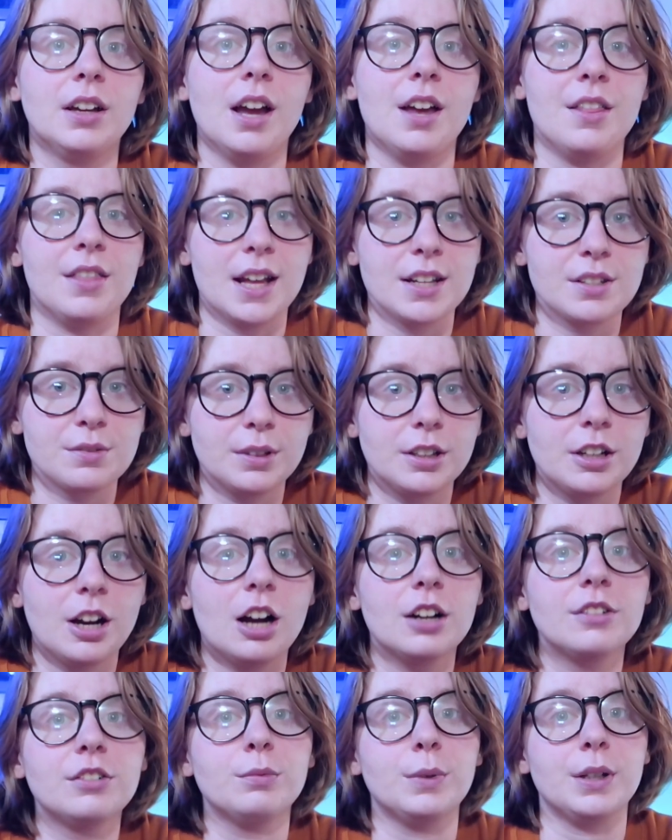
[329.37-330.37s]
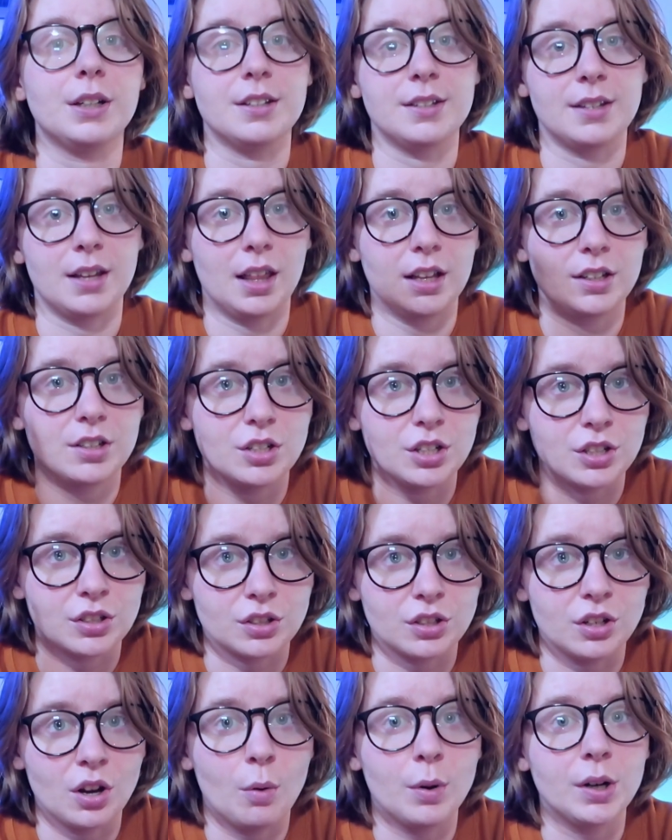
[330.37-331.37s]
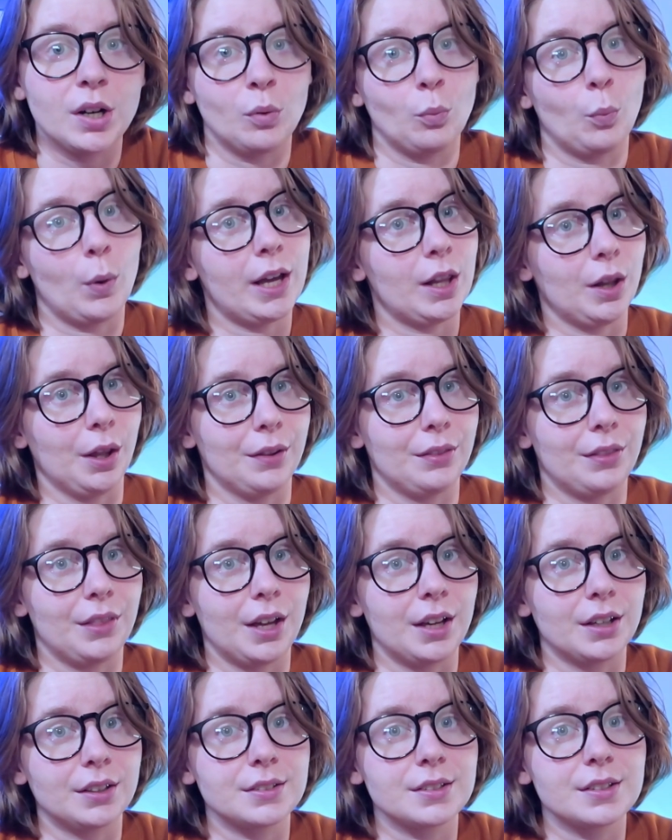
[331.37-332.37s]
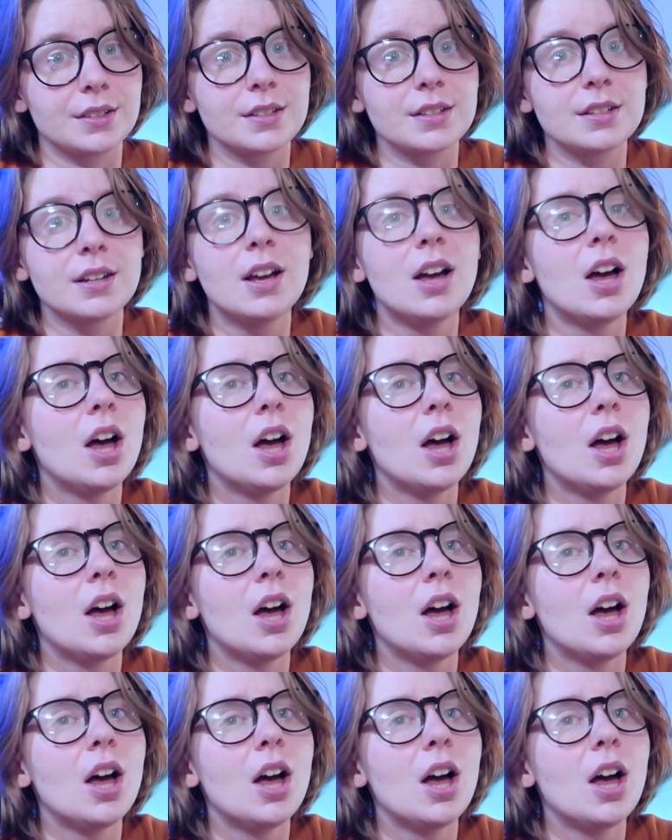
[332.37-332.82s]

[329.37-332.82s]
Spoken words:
And that's really hard for me because I like to just go in and wail on things.